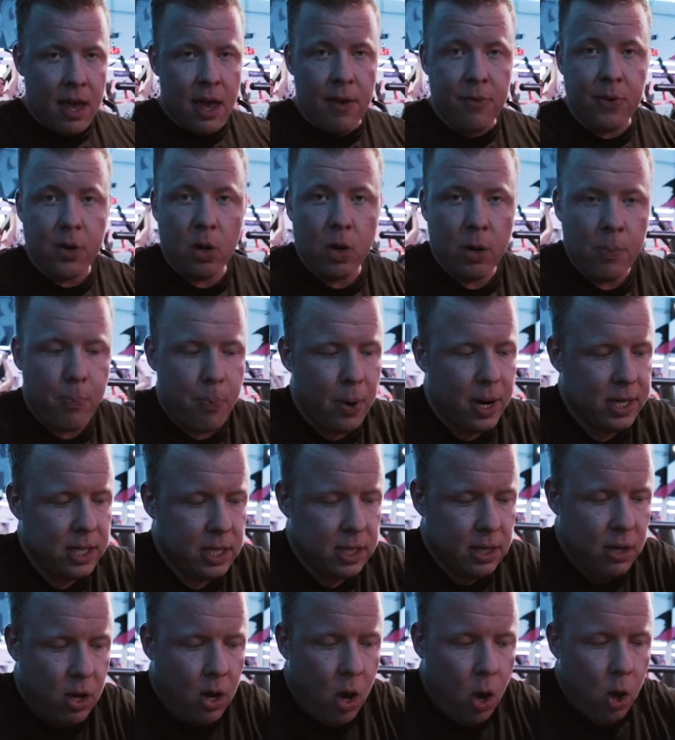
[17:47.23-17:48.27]
If you're gonna press
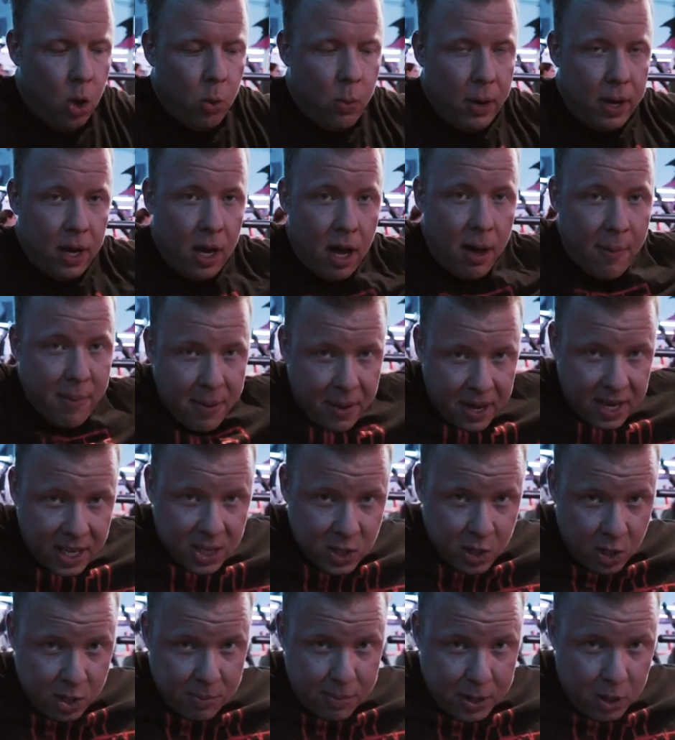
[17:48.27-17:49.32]
all the way up, it's
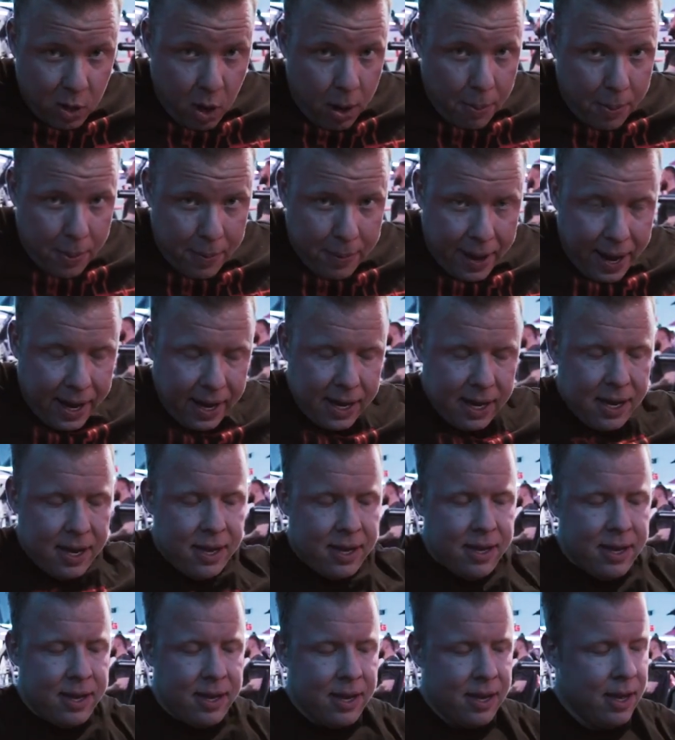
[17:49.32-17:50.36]
gonna be your upper back.
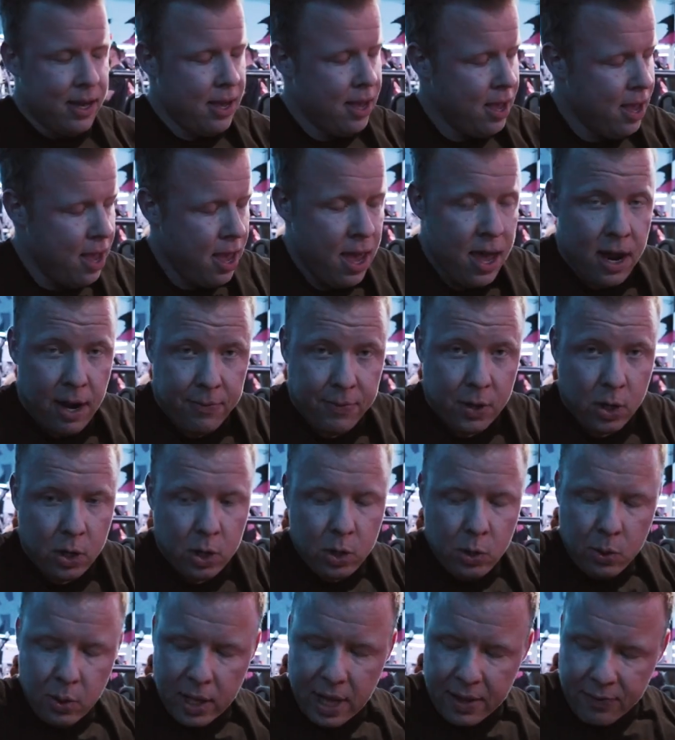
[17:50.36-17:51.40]
And if you're gonna
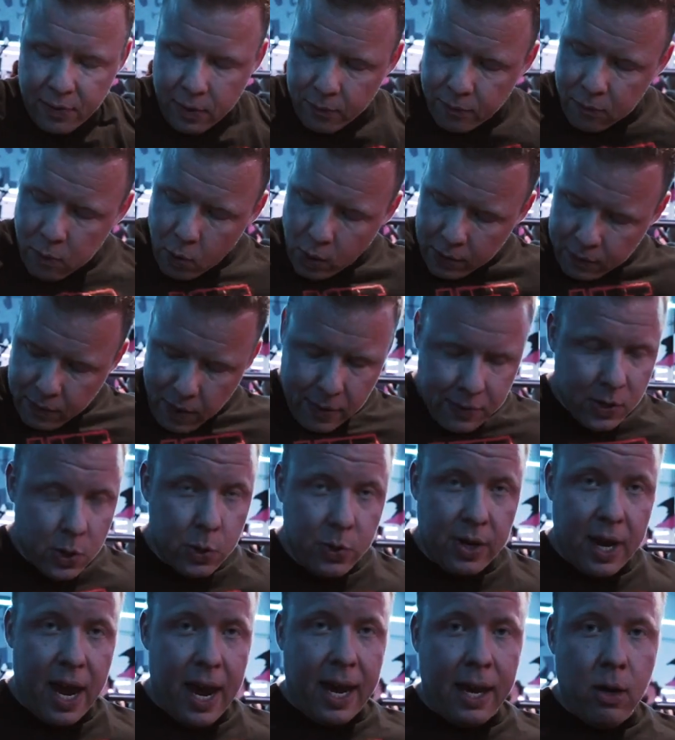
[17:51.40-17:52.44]
do that at a
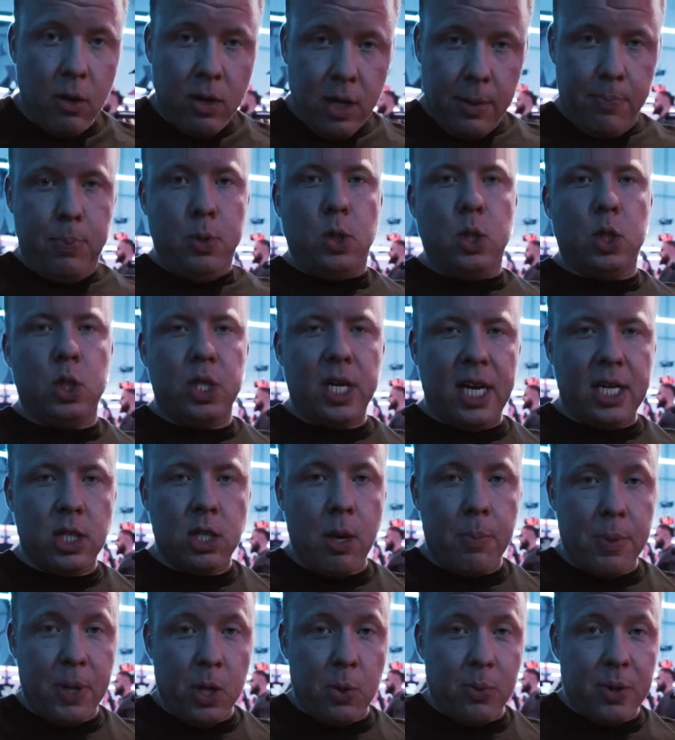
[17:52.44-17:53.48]
45-degree angle, and you push chest
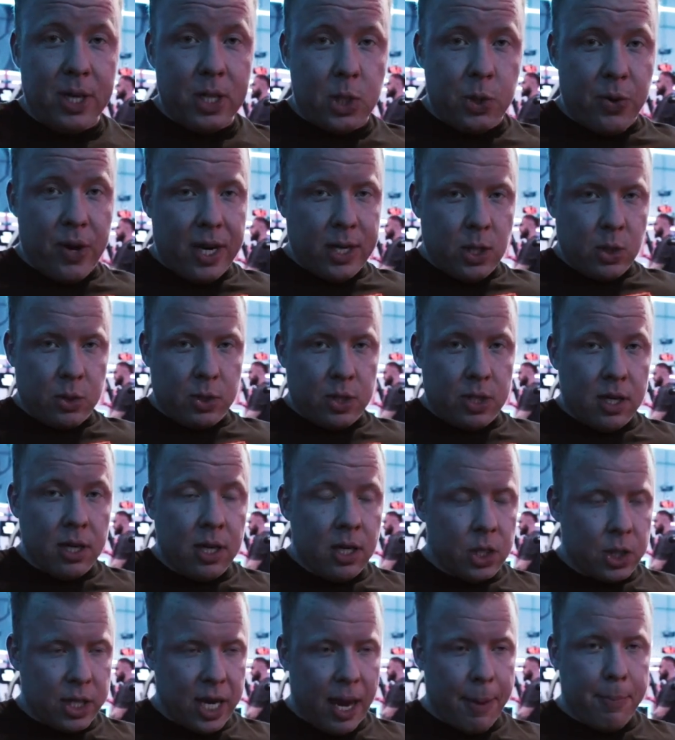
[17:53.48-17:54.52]
up in your rear traction
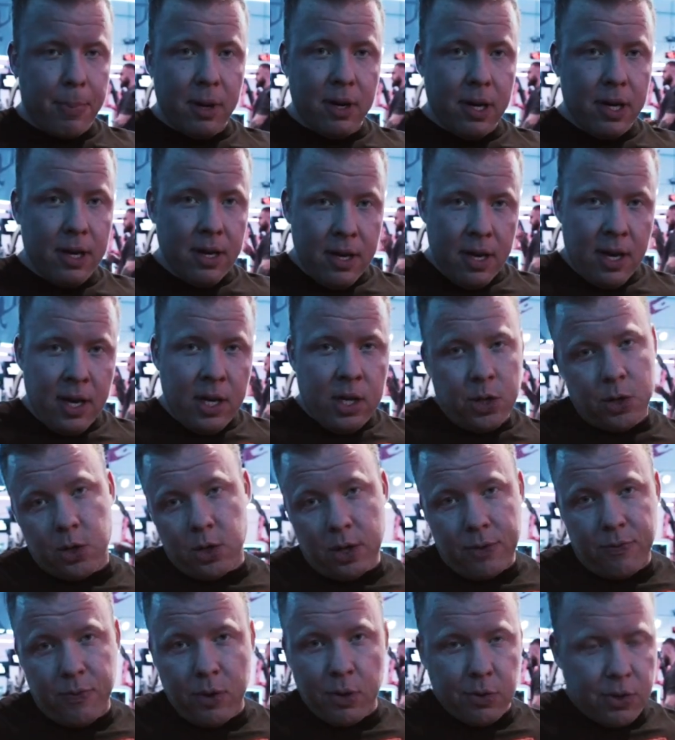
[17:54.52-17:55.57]
scapula, you're
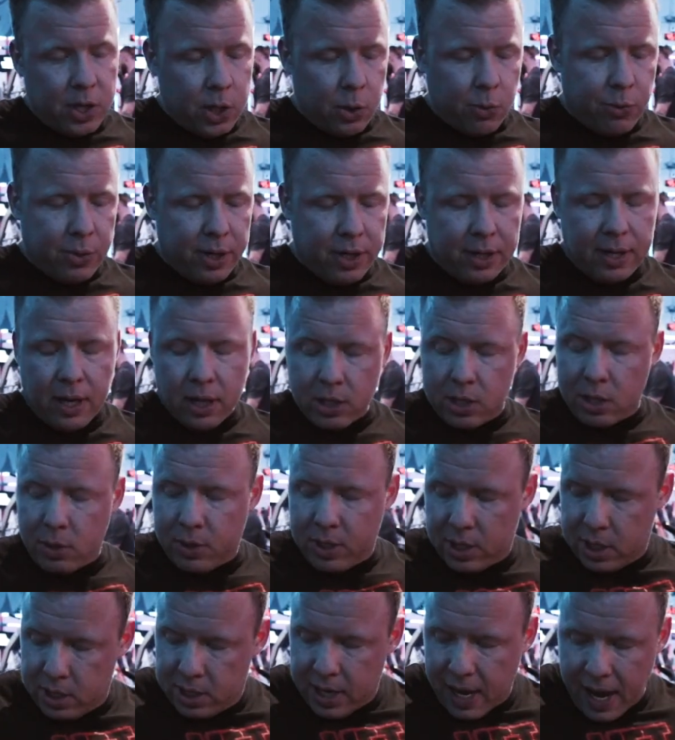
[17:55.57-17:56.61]
gonna feel it in your rear delt. So
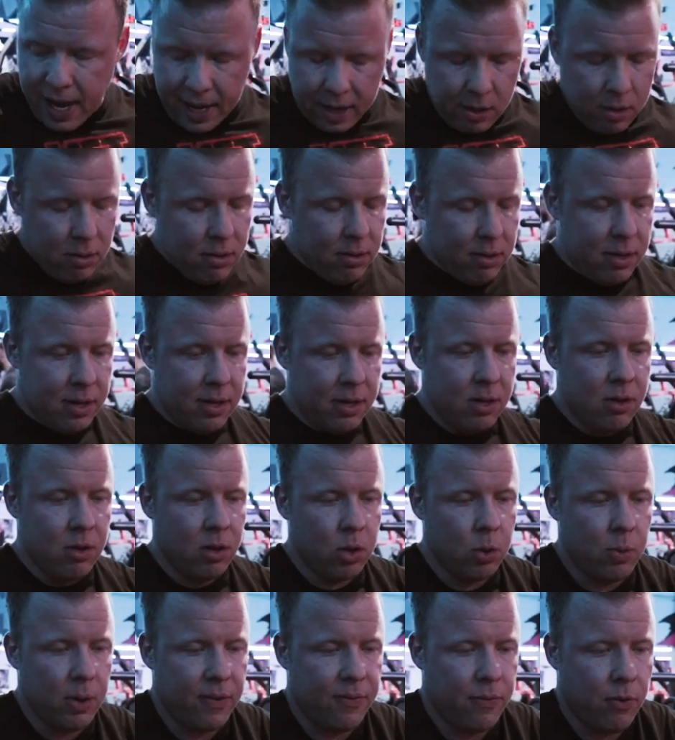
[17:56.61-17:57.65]
this is the angle, all
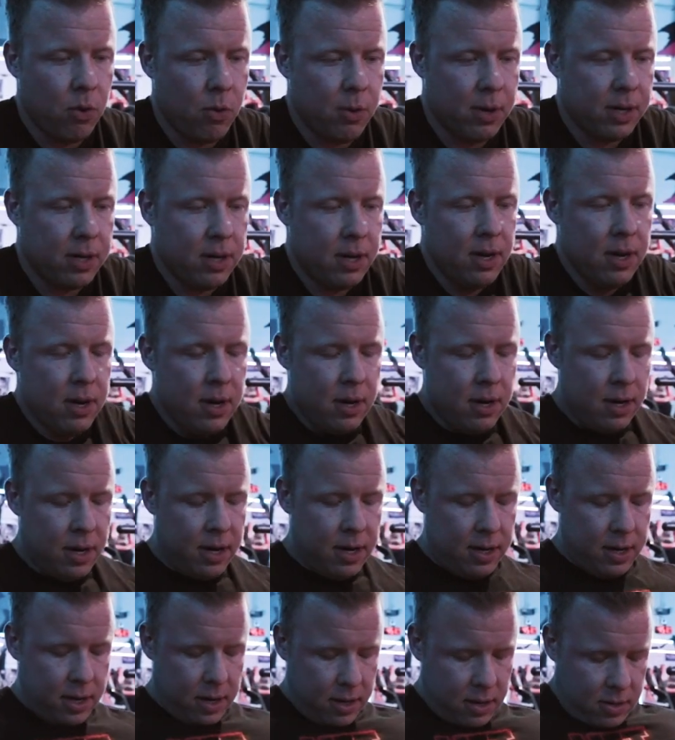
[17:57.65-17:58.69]
the way forward,
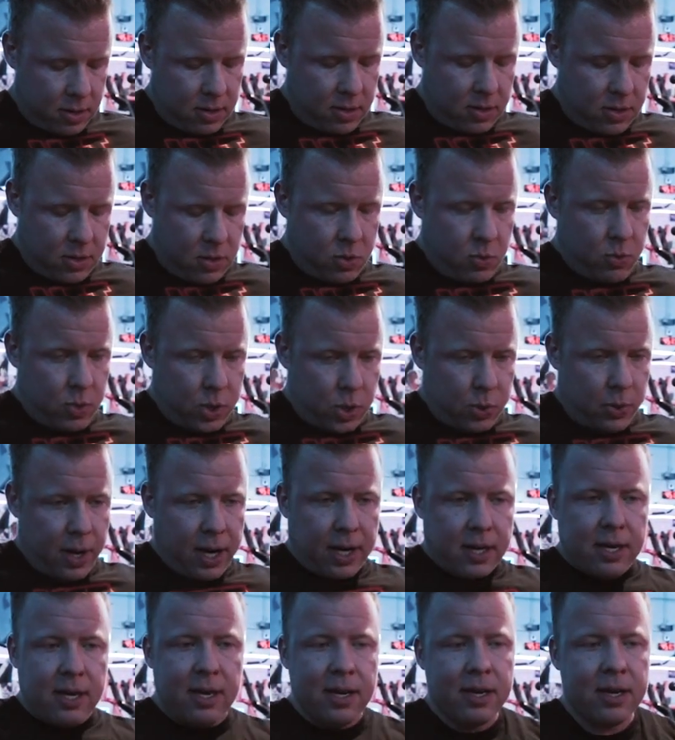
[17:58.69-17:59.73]
and then push
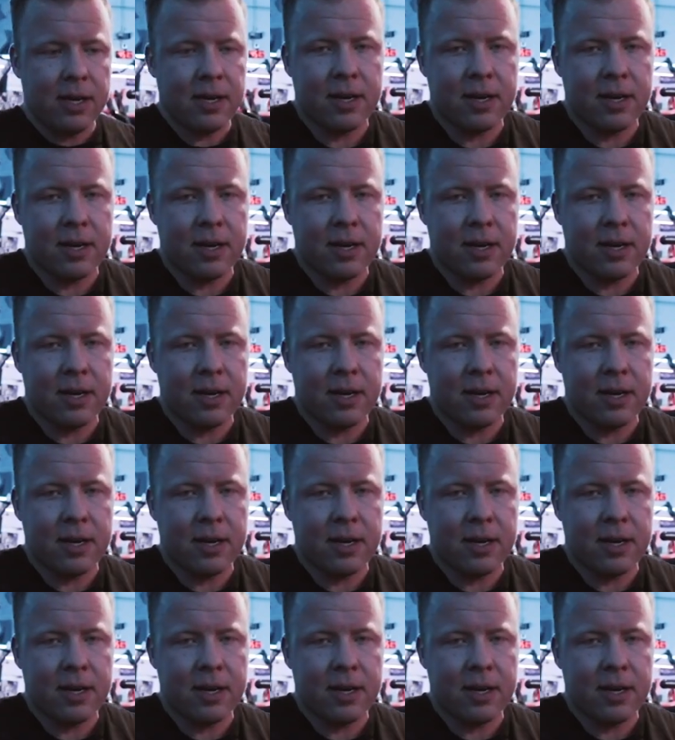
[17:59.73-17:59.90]
left.